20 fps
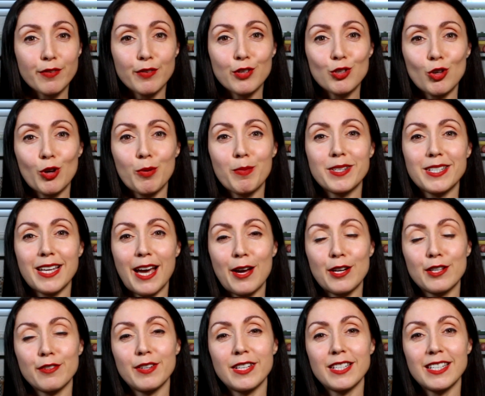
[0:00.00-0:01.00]
of enjoyment
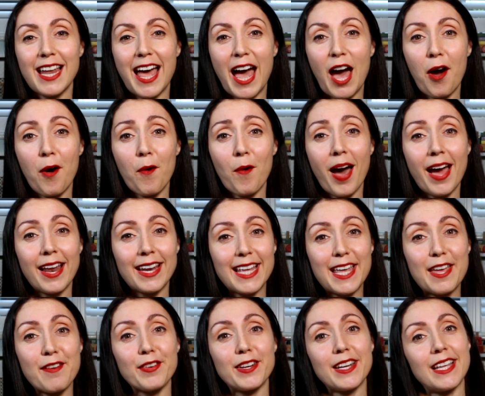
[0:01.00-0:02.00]
out of it now, and
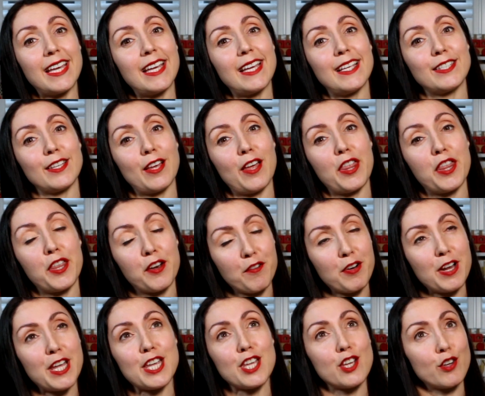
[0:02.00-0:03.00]
even his
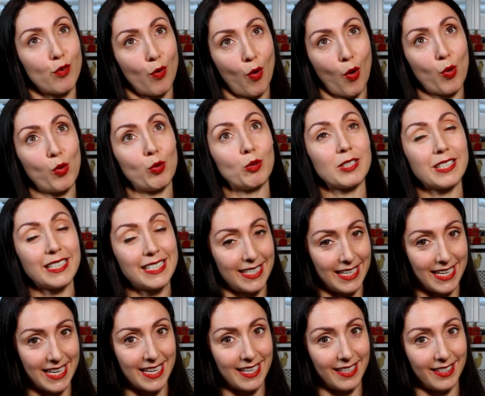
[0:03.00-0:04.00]
three-year-old
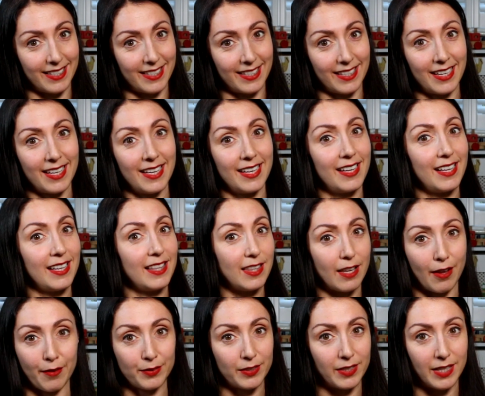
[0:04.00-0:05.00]
niece
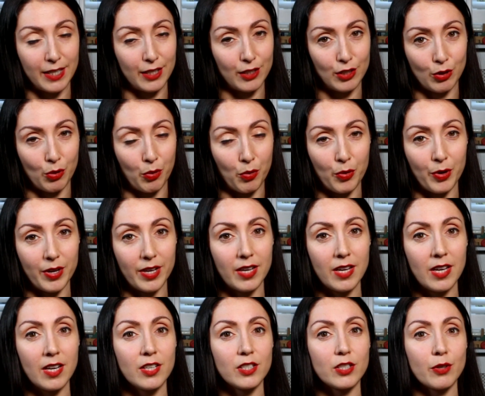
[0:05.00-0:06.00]
loves this toy.
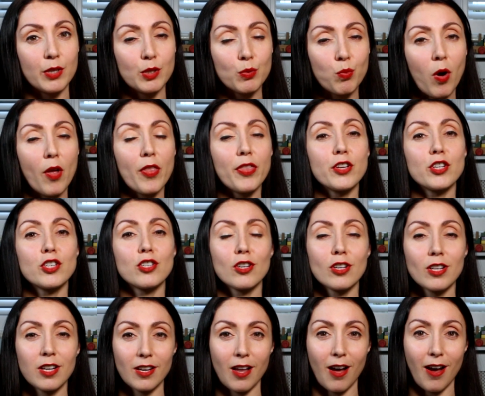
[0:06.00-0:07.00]
So it's one that
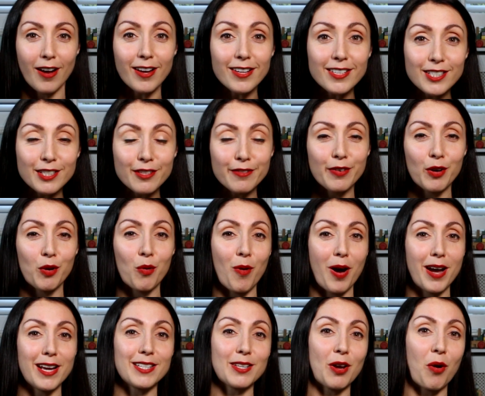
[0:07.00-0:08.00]
should last for
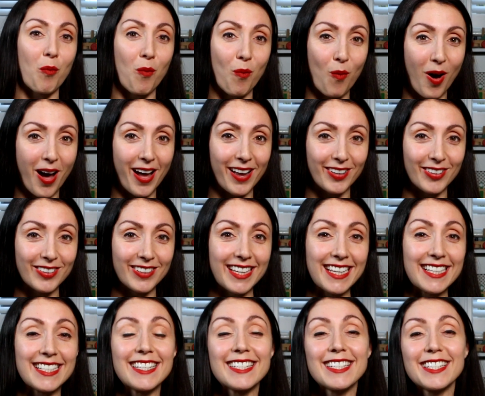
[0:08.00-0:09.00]
quite a while.
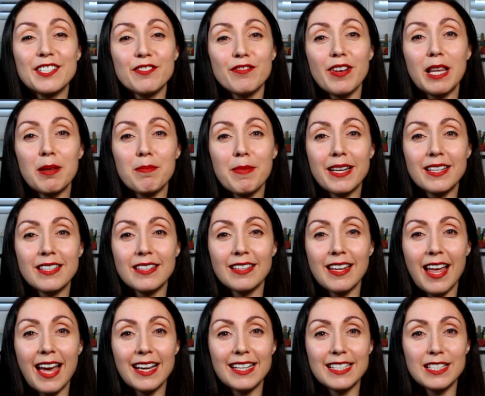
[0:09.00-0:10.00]
It is a developmental
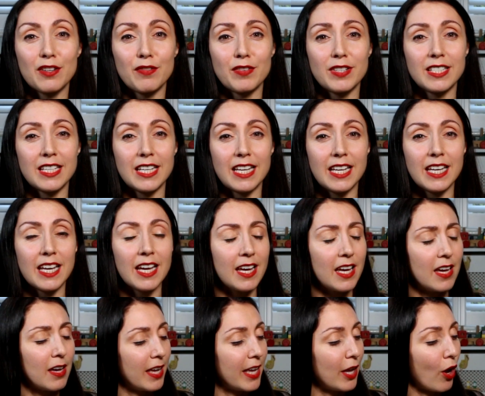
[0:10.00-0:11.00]
activity.
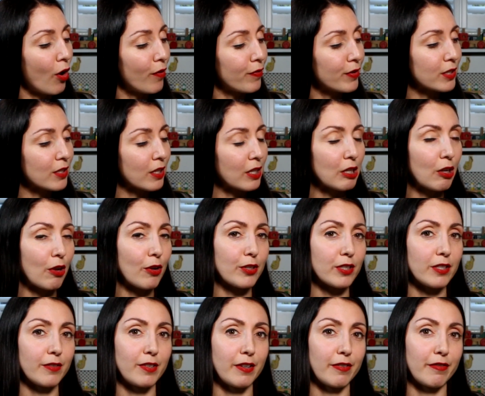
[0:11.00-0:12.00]
It offers lots
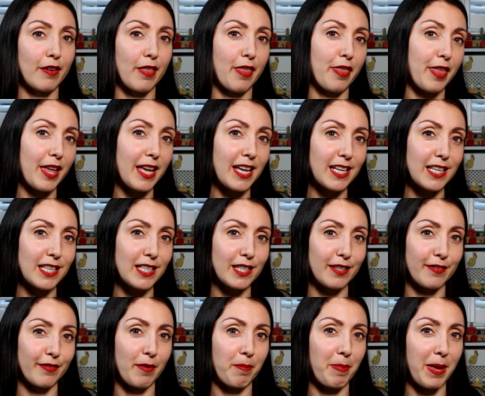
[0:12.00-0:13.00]
of different things
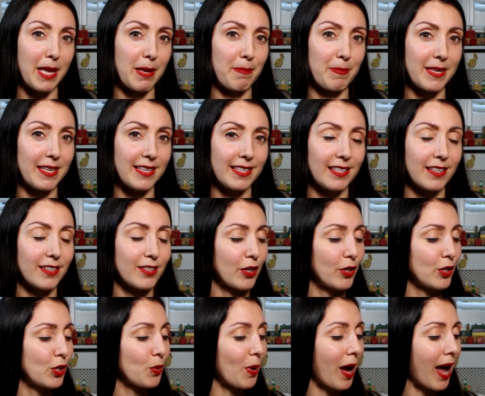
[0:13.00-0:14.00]
for babies. So
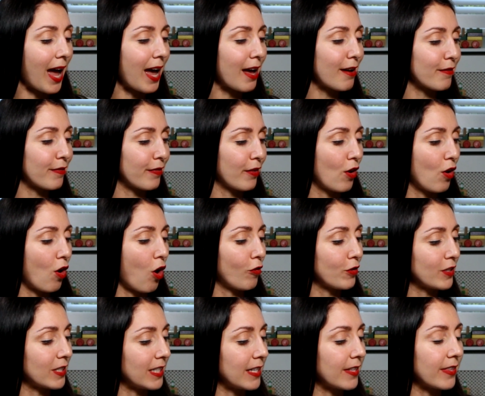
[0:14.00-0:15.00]
you have
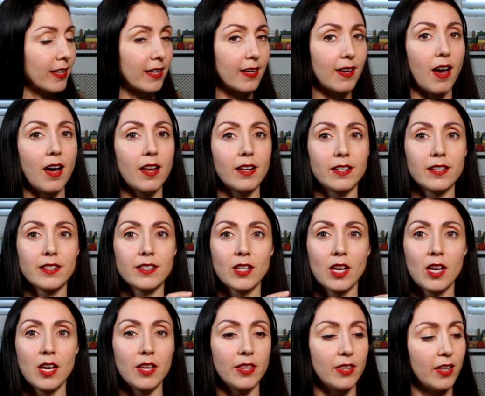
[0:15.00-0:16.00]
obviously the colours.
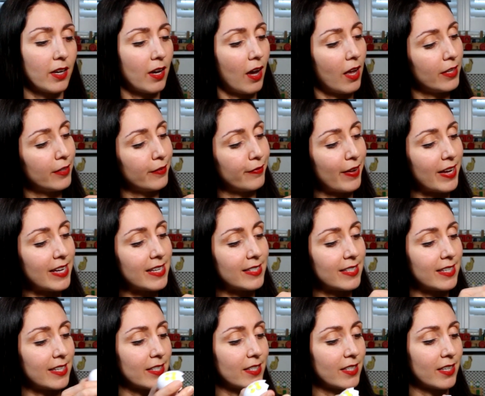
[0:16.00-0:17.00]
The colour
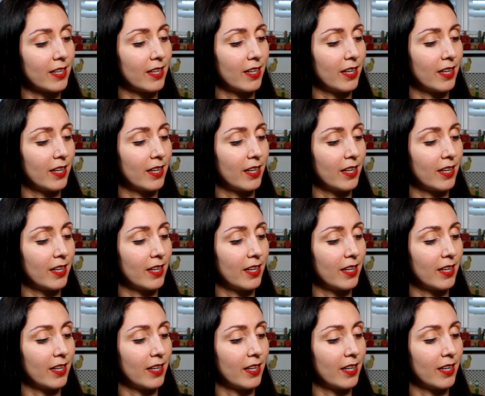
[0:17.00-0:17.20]
faces